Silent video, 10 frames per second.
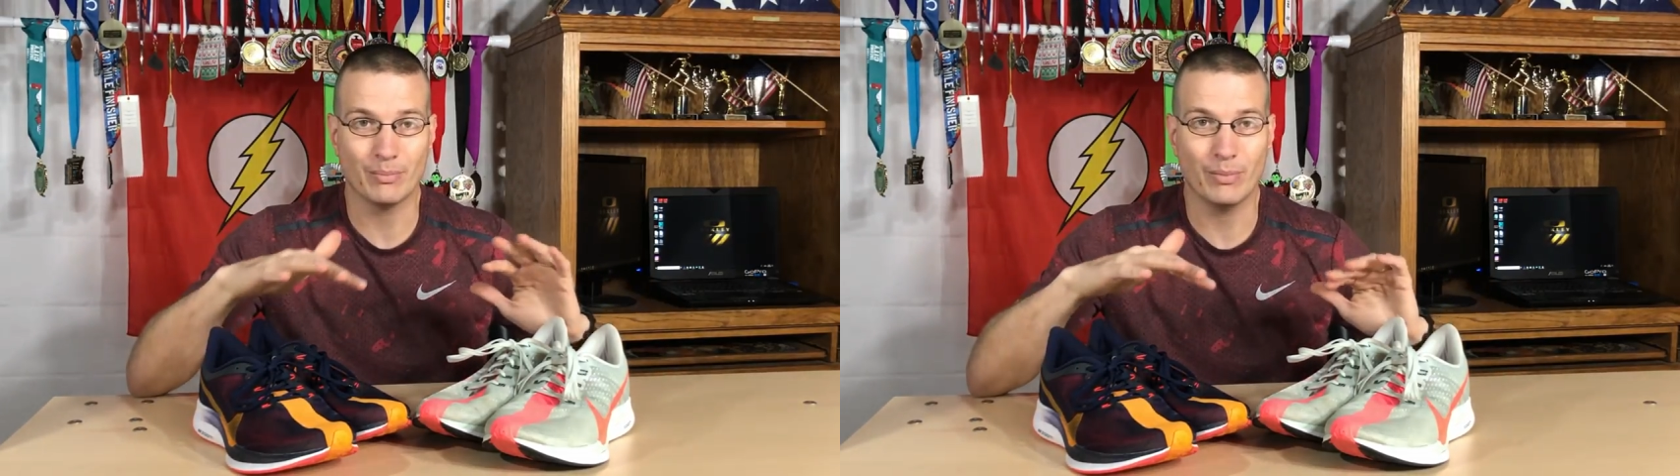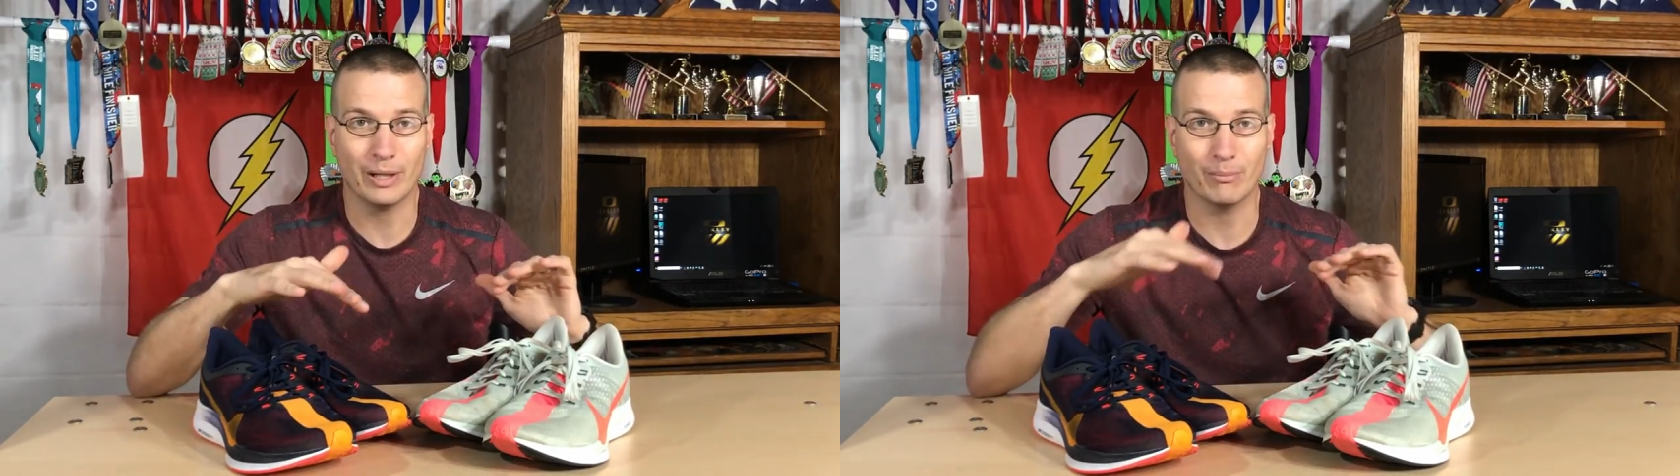
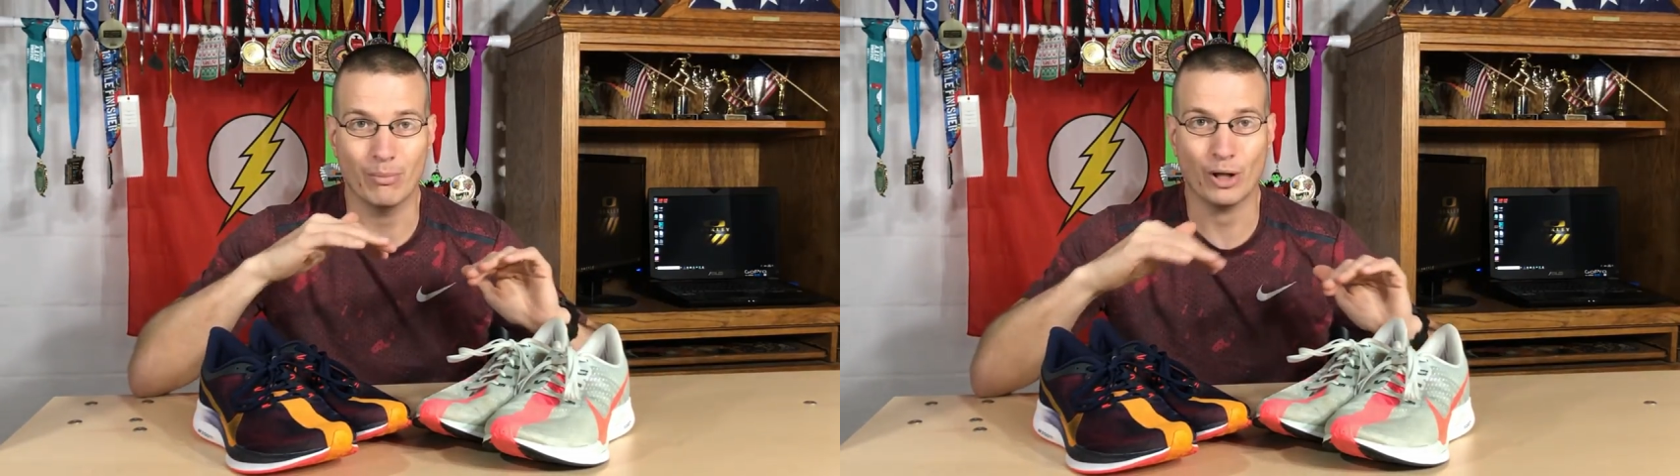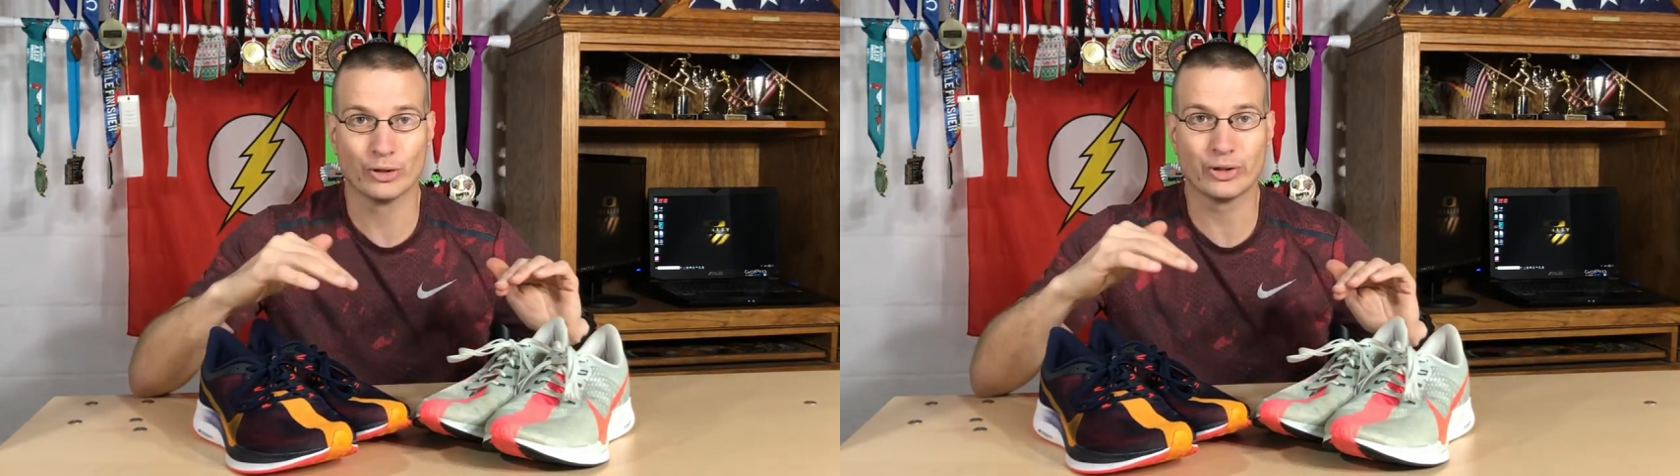it
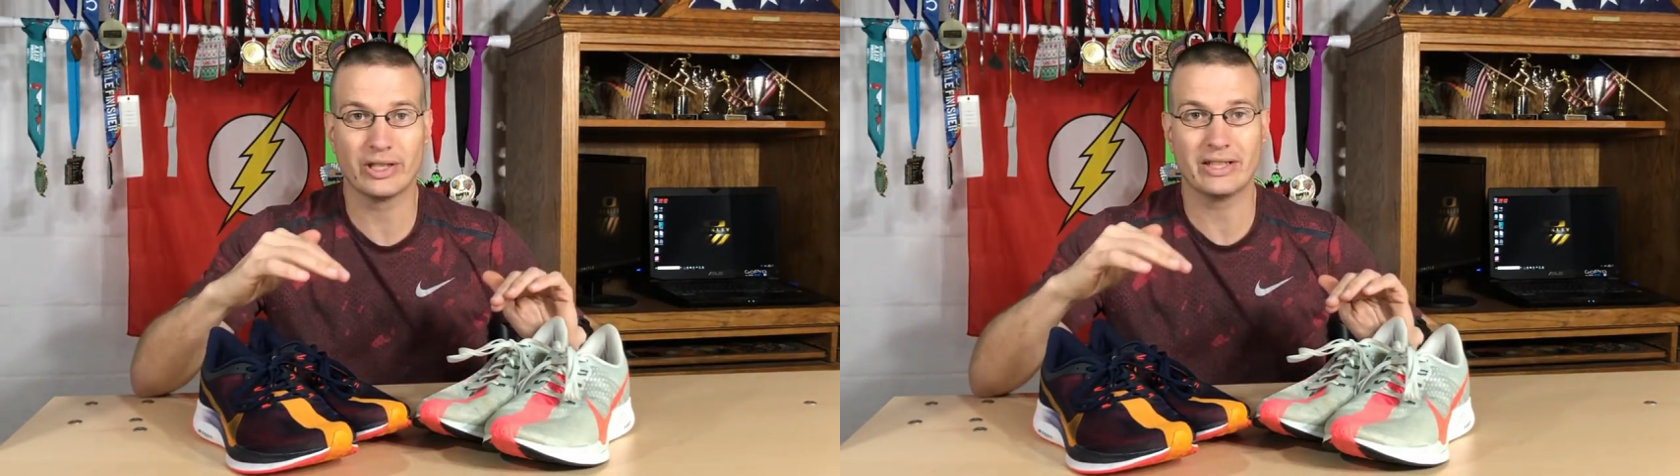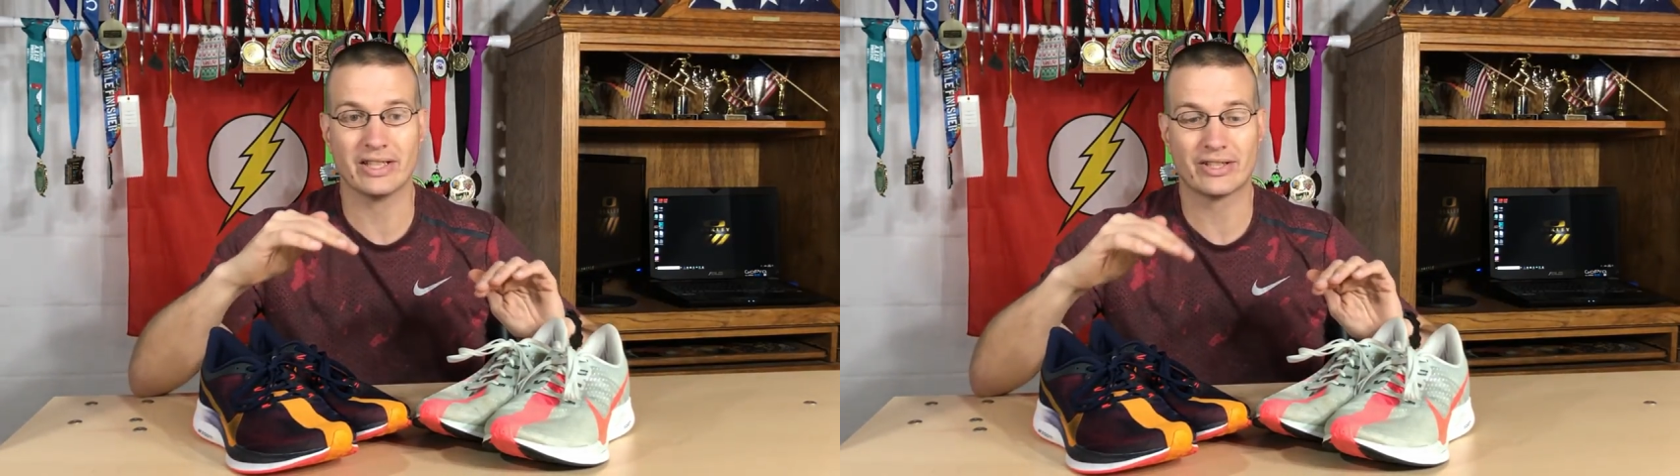
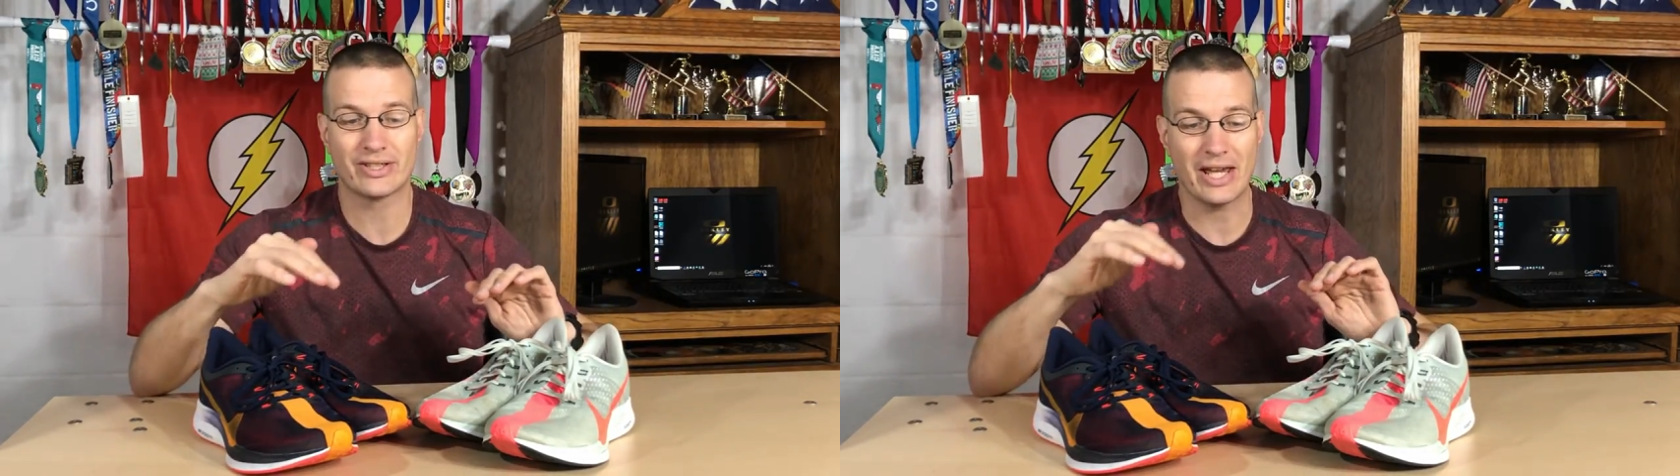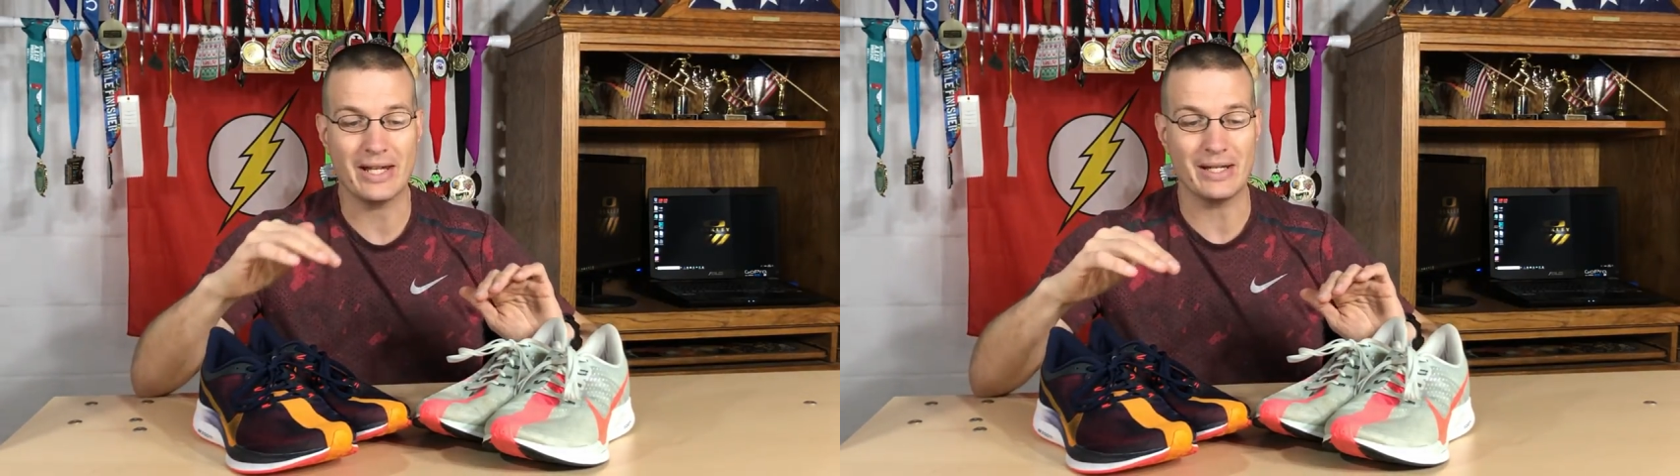mostly the
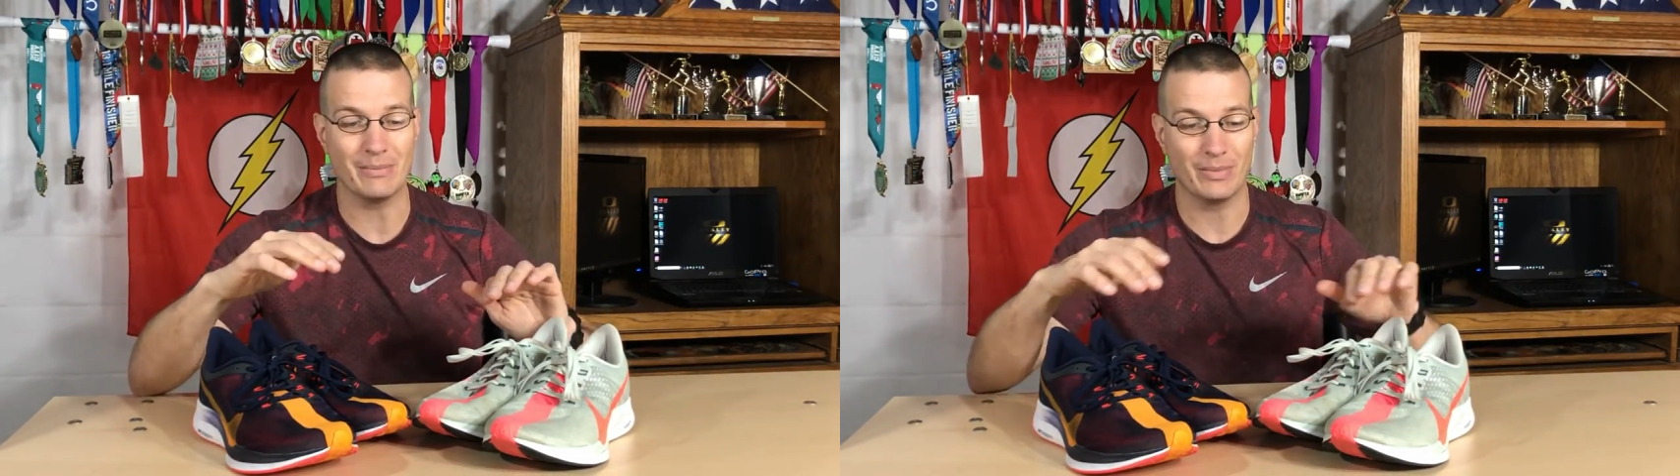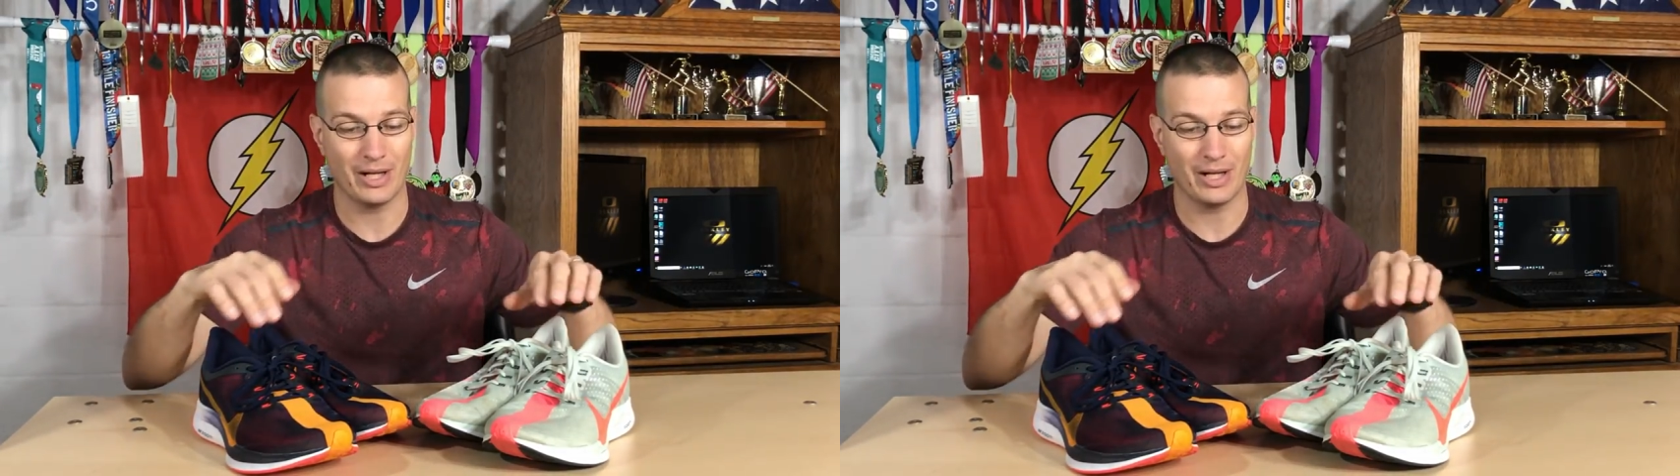same.